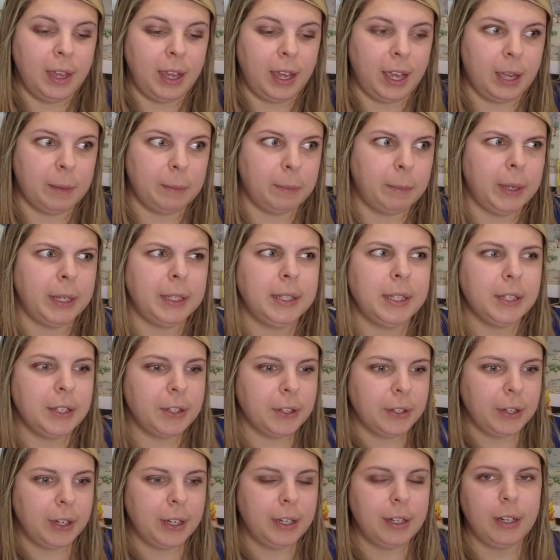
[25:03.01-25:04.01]
My
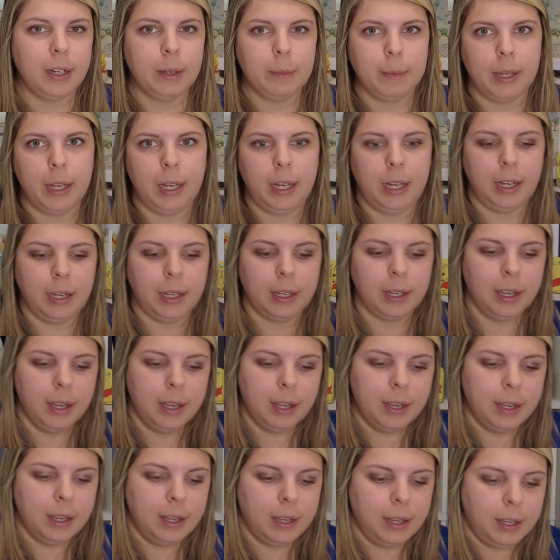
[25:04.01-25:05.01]
sister ended up getting
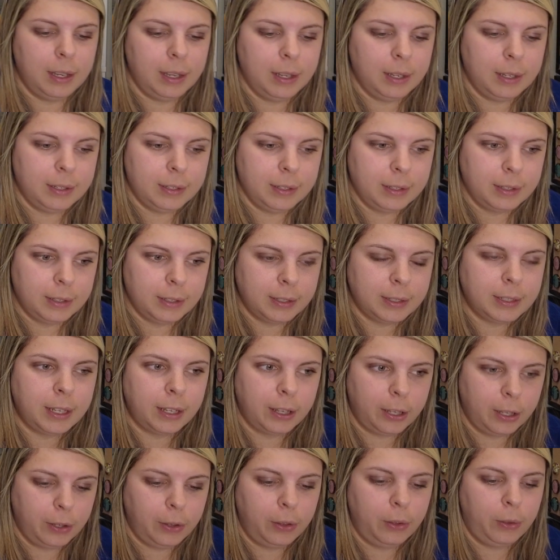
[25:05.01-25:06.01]

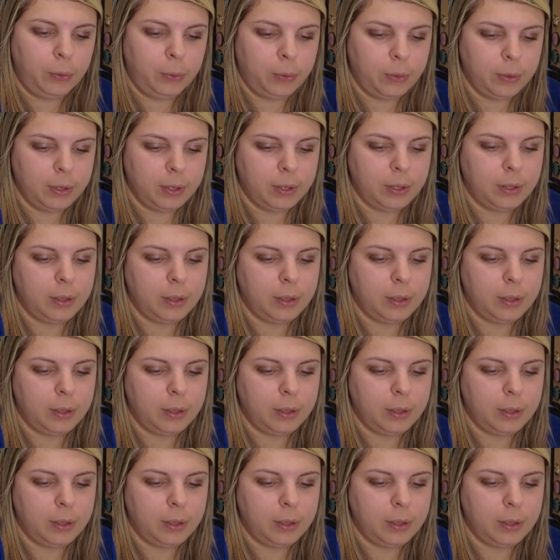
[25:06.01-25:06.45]
Stella Lou,